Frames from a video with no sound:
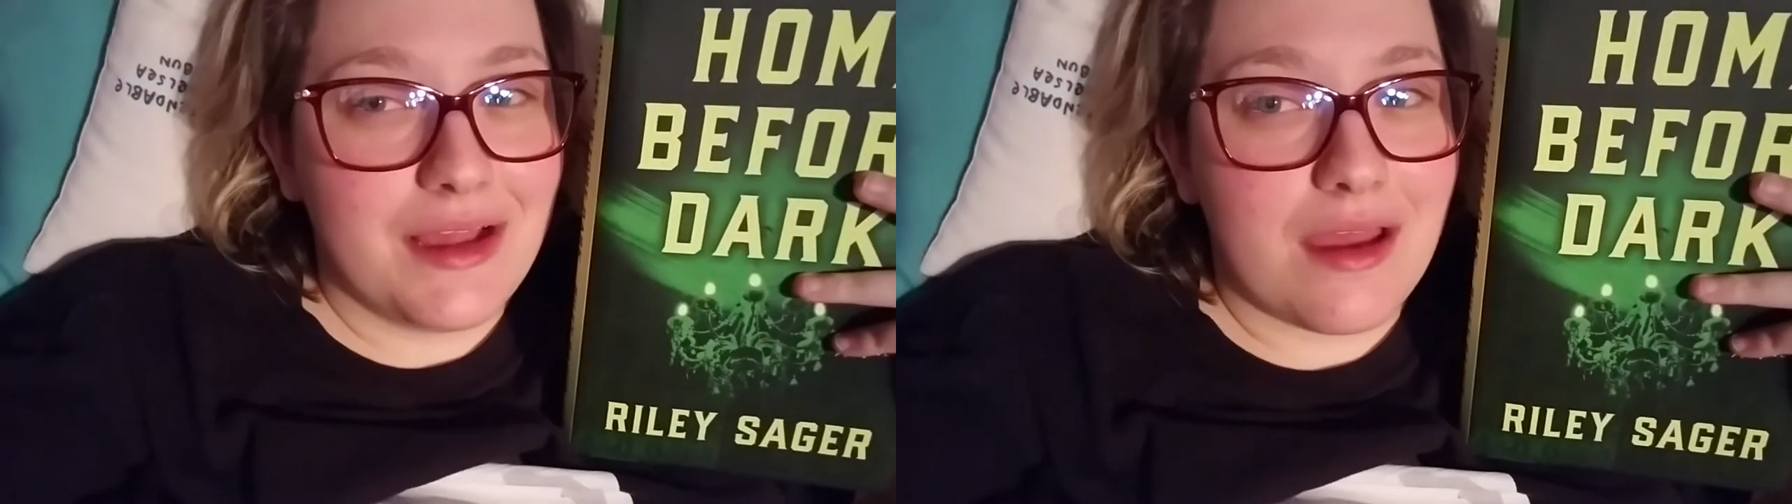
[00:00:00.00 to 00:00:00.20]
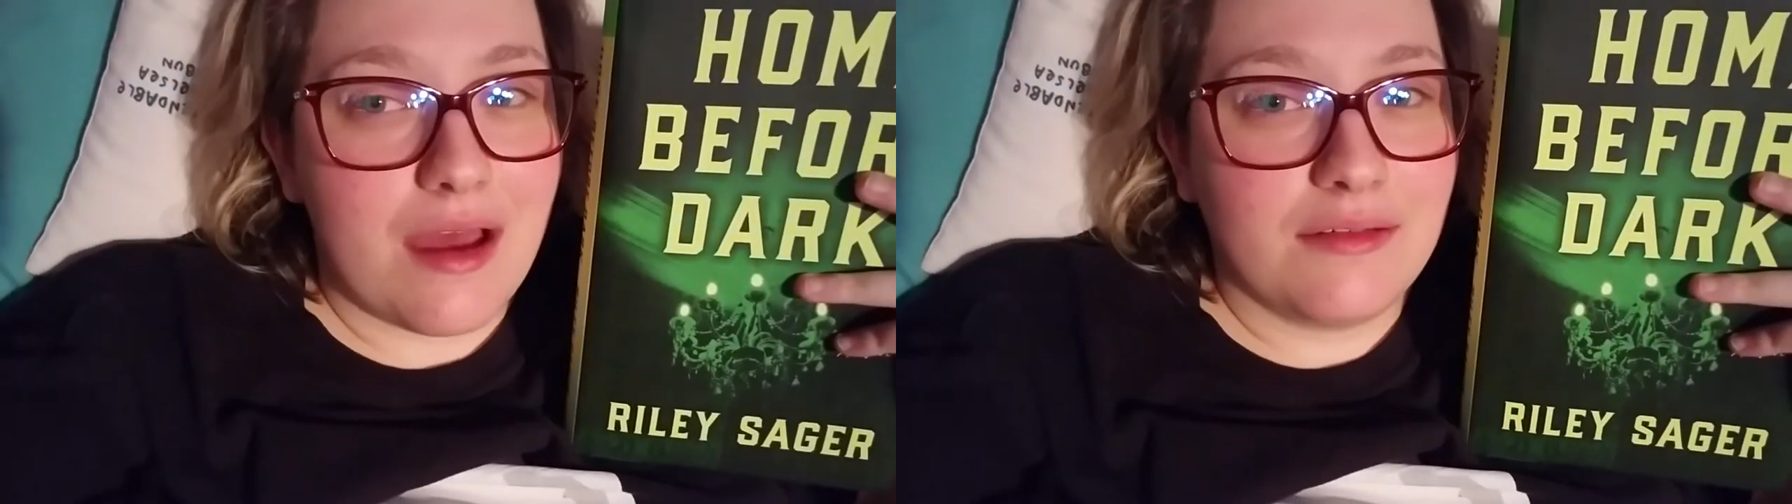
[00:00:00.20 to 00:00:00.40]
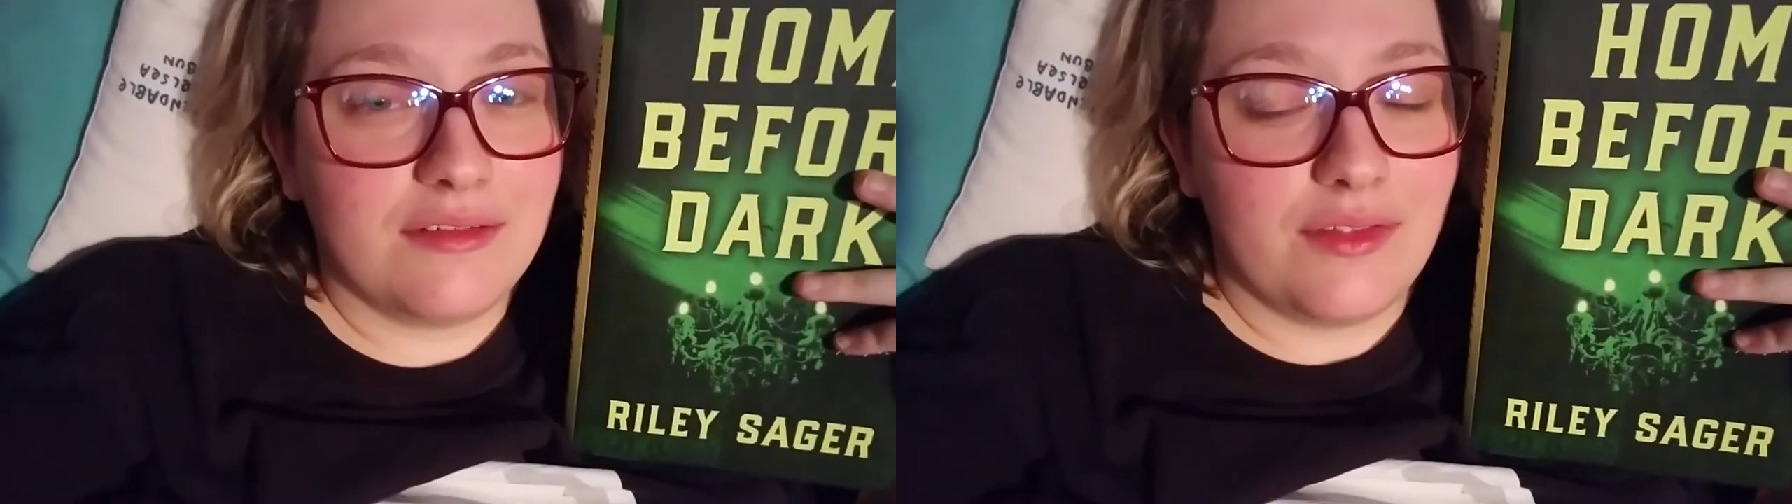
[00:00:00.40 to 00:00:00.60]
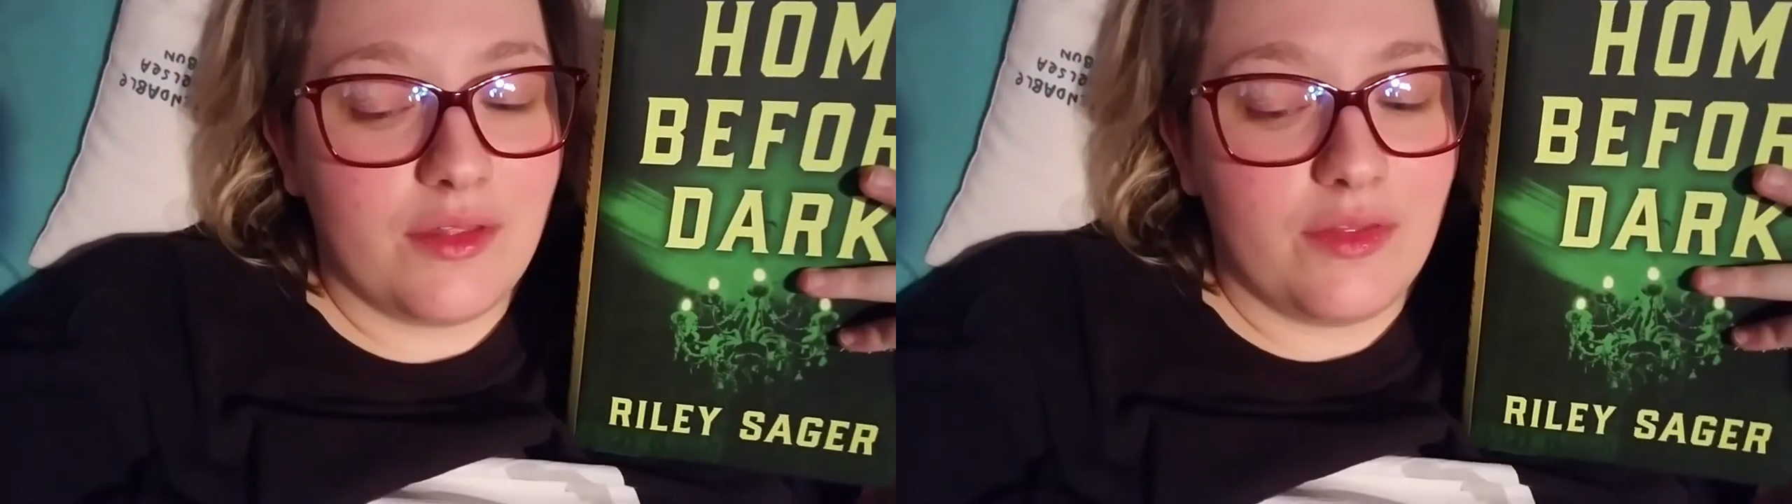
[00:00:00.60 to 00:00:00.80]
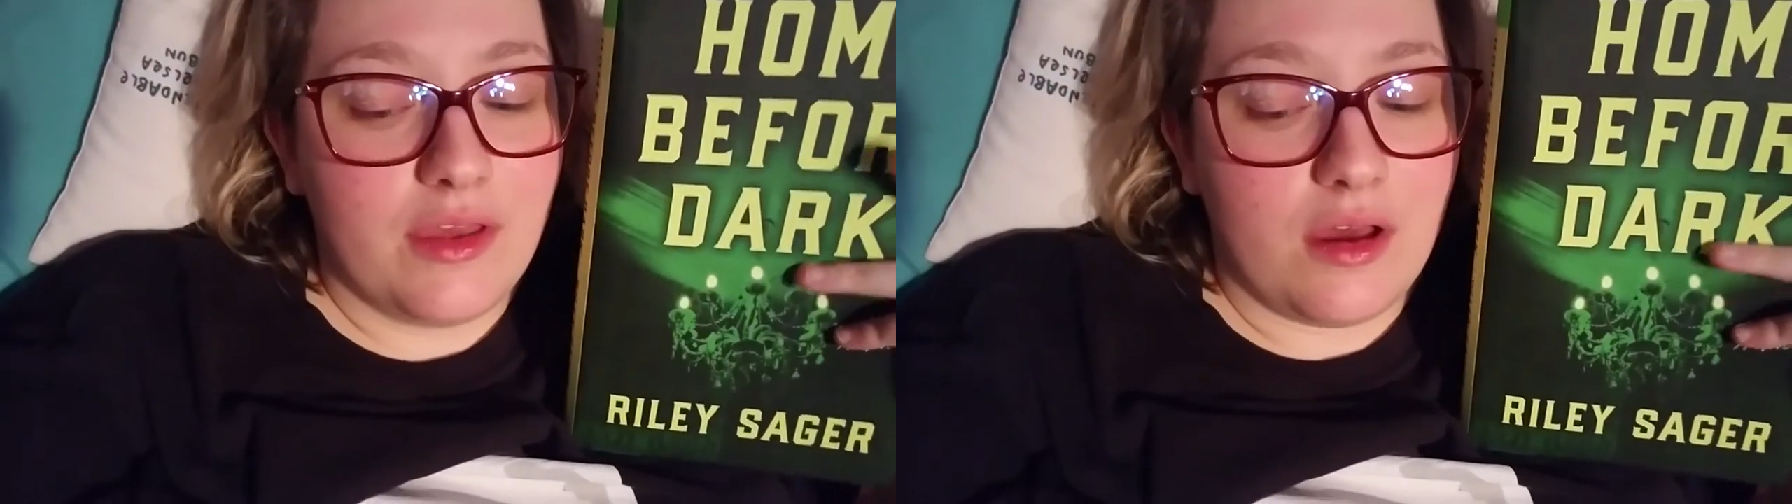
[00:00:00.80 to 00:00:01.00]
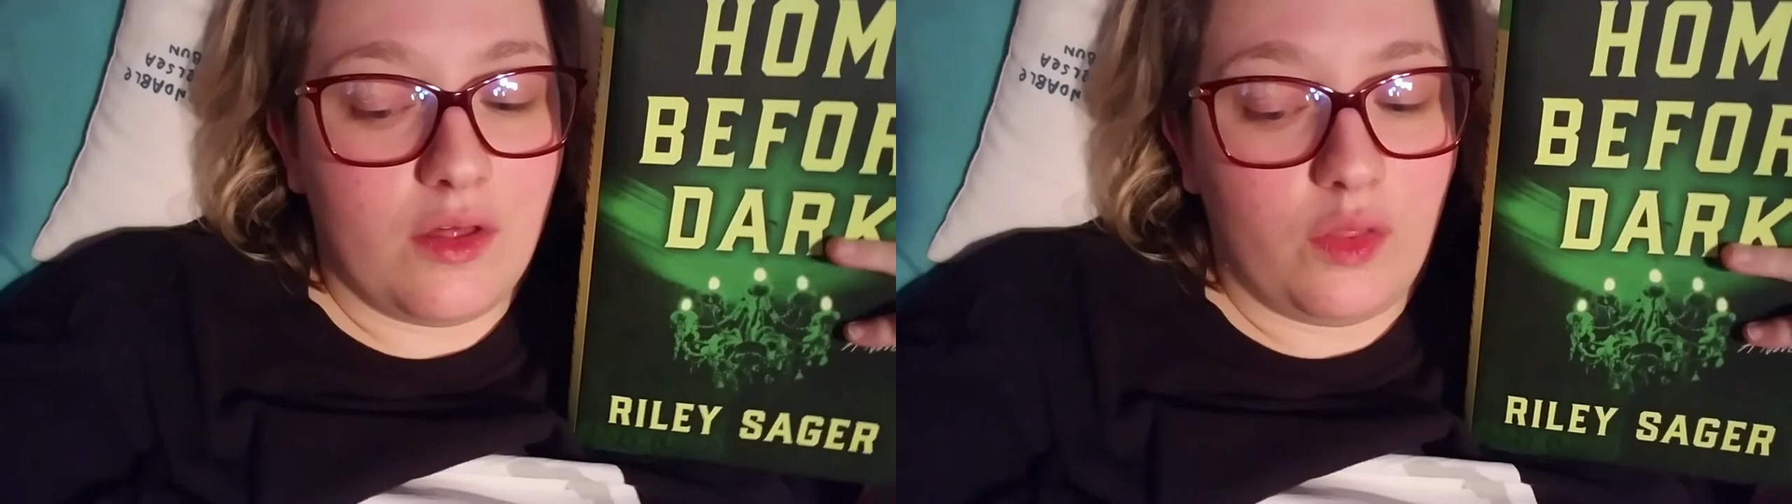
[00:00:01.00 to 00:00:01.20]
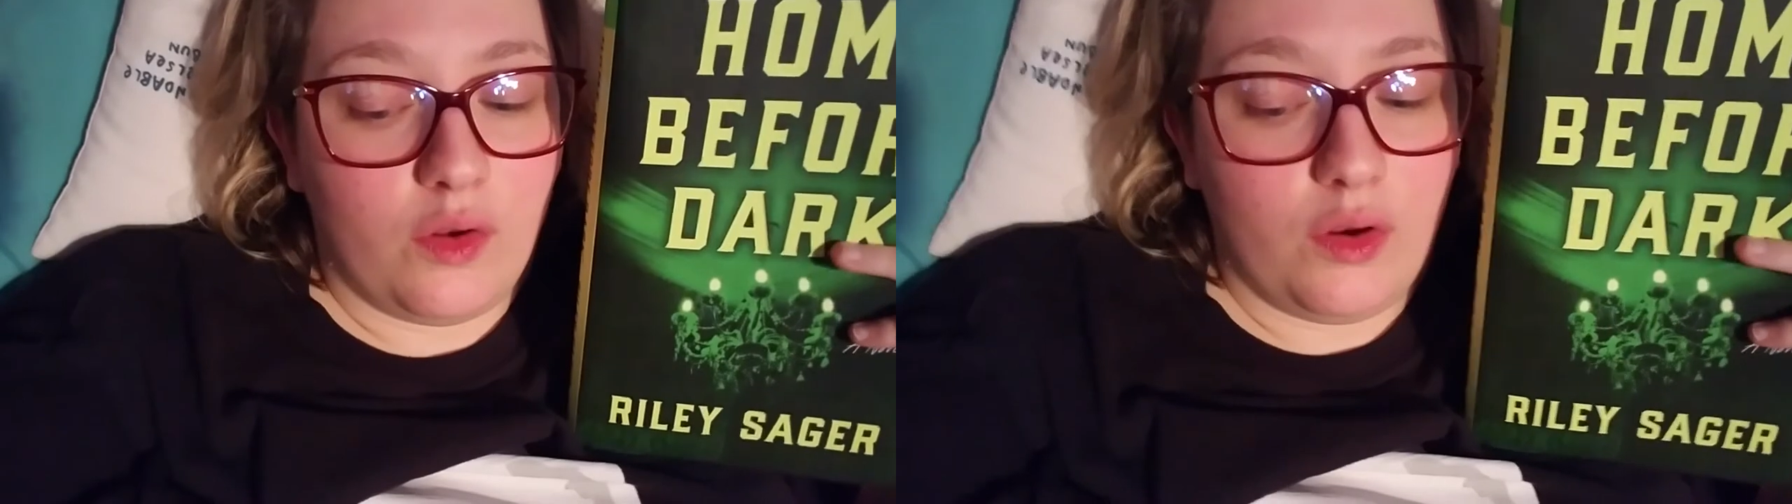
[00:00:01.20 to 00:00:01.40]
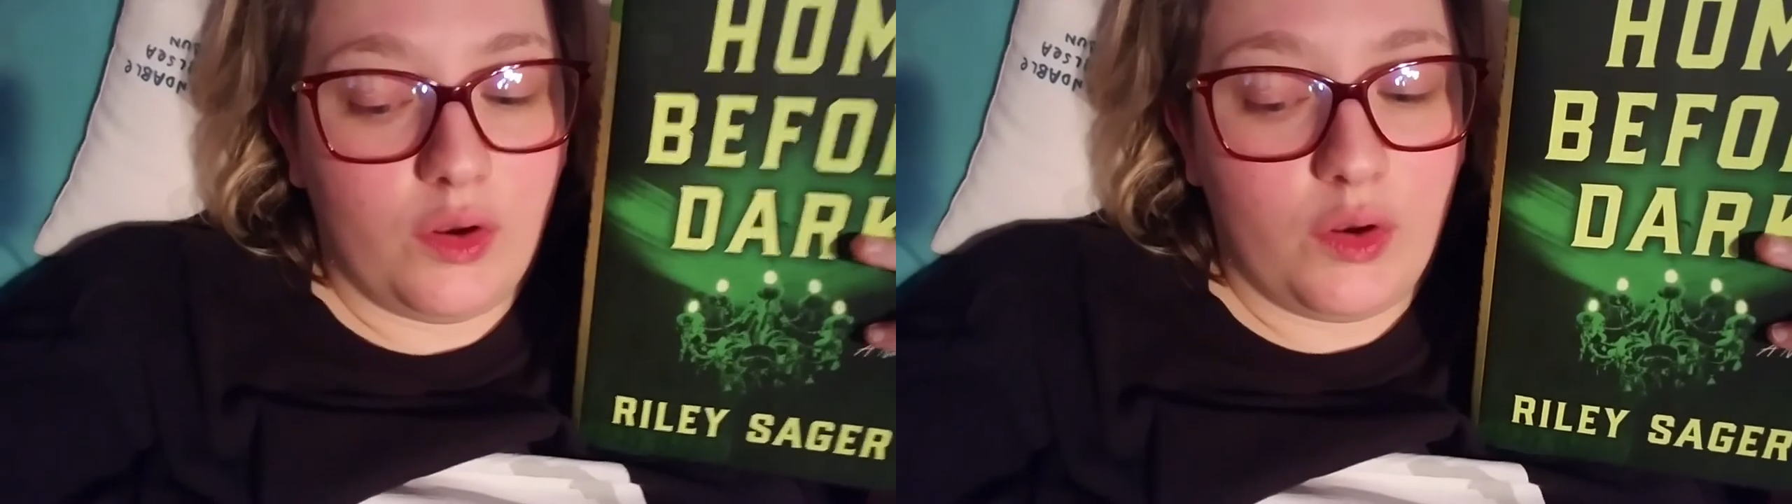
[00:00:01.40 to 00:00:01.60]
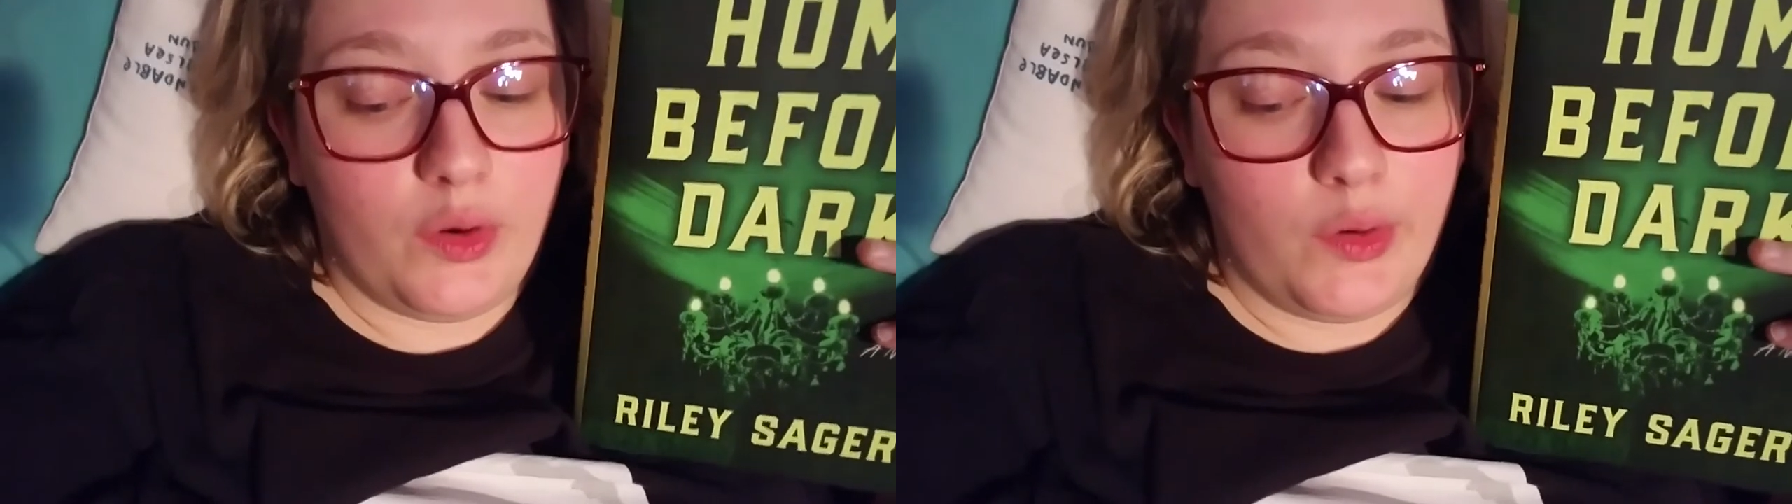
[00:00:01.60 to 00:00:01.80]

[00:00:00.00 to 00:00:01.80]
guess than the other